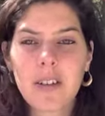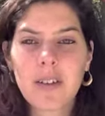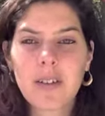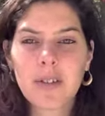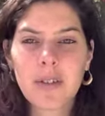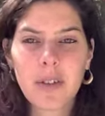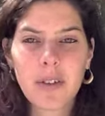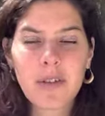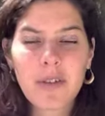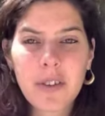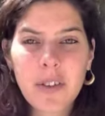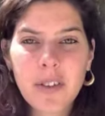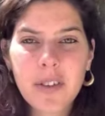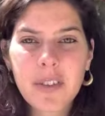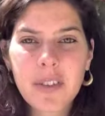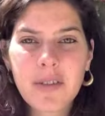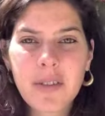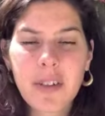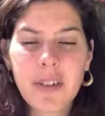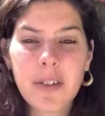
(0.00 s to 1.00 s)
So
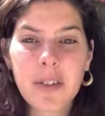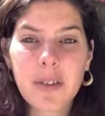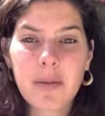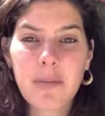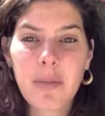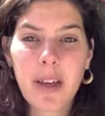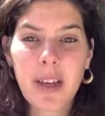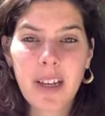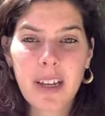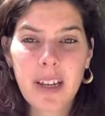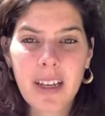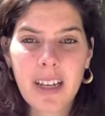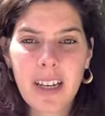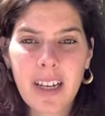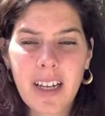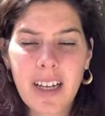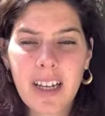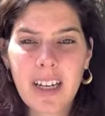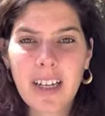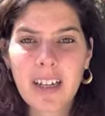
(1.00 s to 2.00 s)
first of all, to make
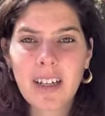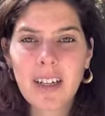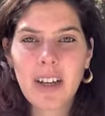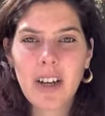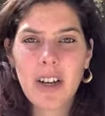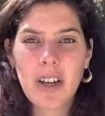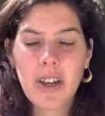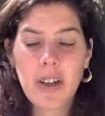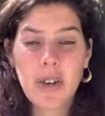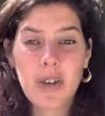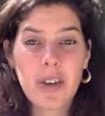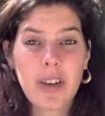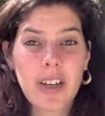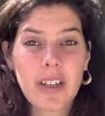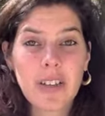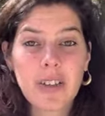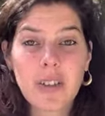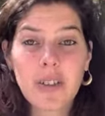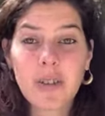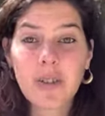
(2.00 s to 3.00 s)
clear, you
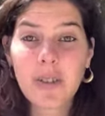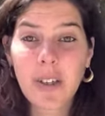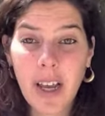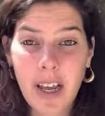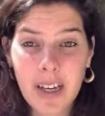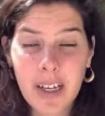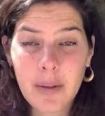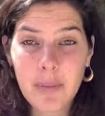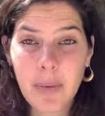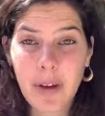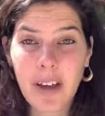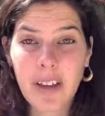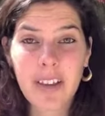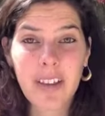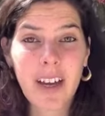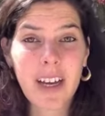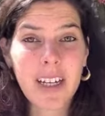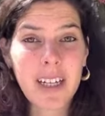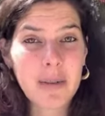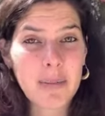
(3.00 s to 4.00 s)
can choose any path,
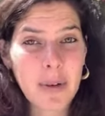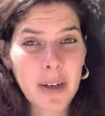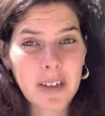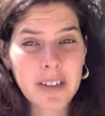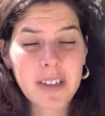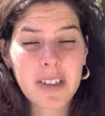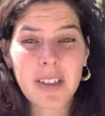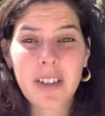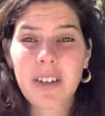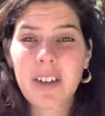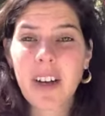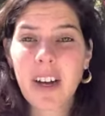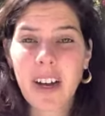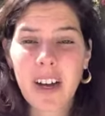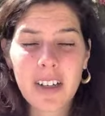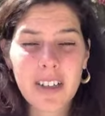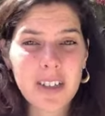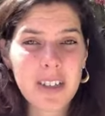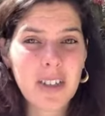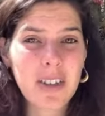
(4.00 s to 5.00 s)
either Bhakti yoga,
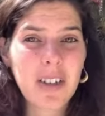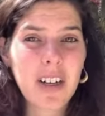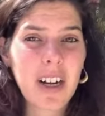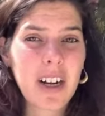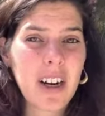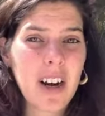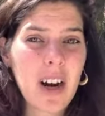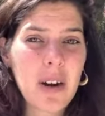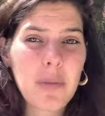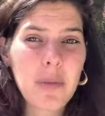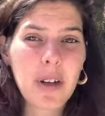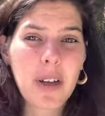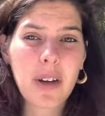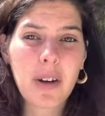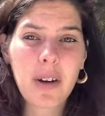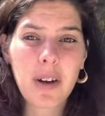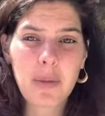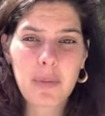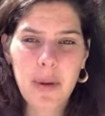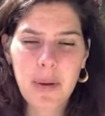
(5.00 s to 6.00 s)
Raja yoga, Karma
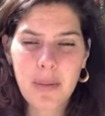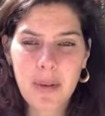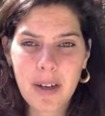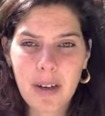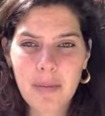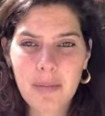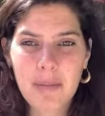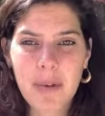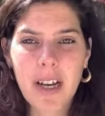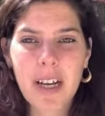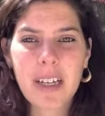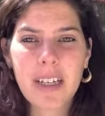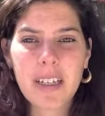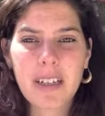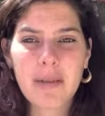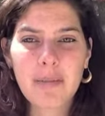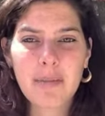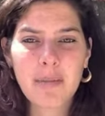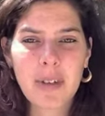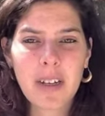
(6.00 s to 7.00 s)
yoga, maybe combine
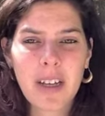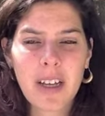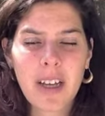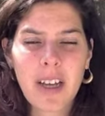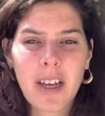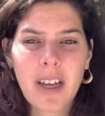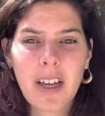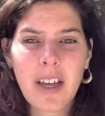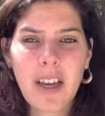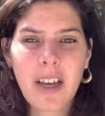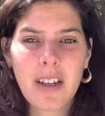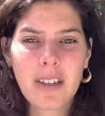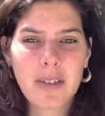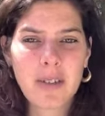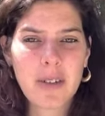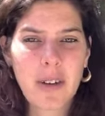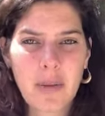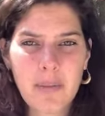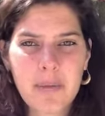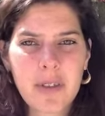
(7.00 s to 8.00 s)
them
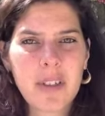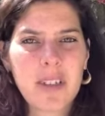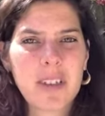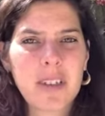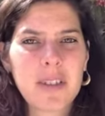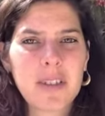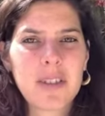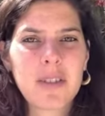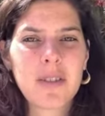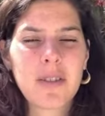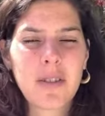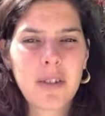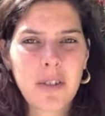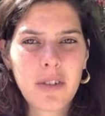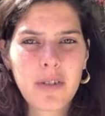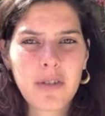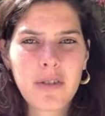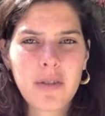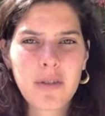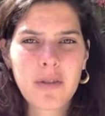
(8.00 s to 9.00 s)
to come to this
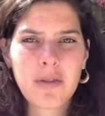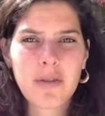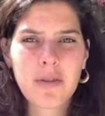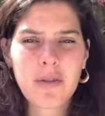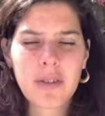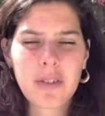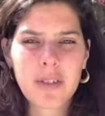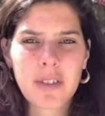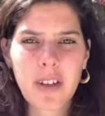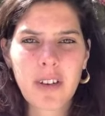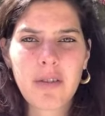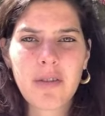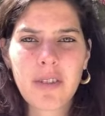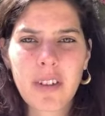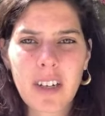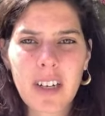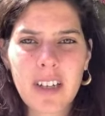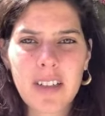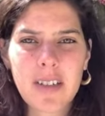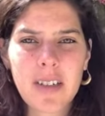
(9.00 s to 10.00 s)
true
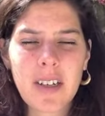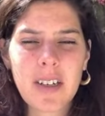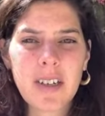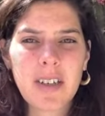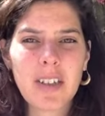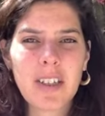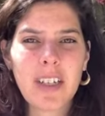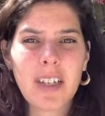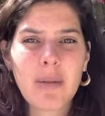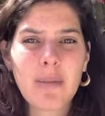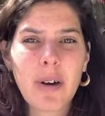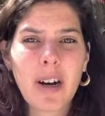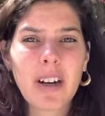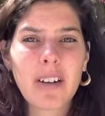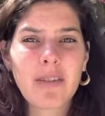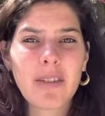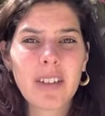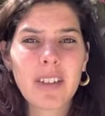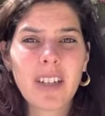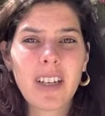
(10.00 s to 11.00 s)
self-realization. In the
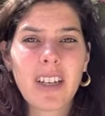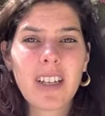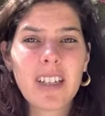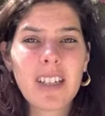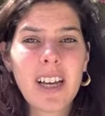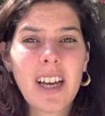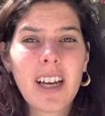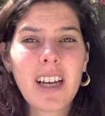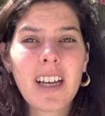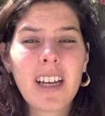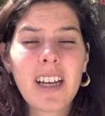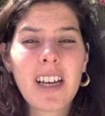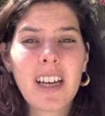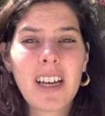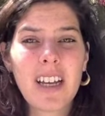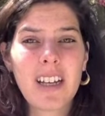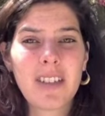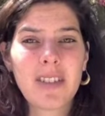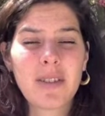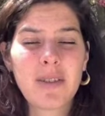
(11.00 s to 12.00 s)
Bhagavad Gita,
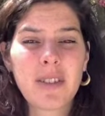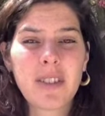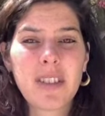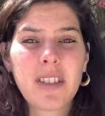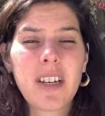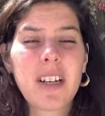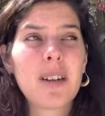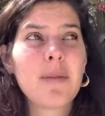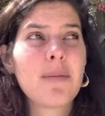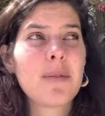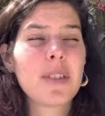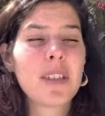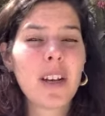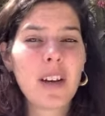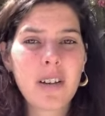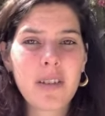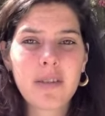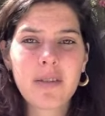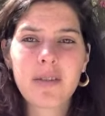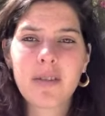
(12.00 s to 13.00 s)
it's Krishna
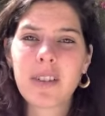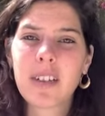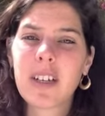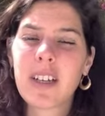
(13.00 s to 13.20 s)
himself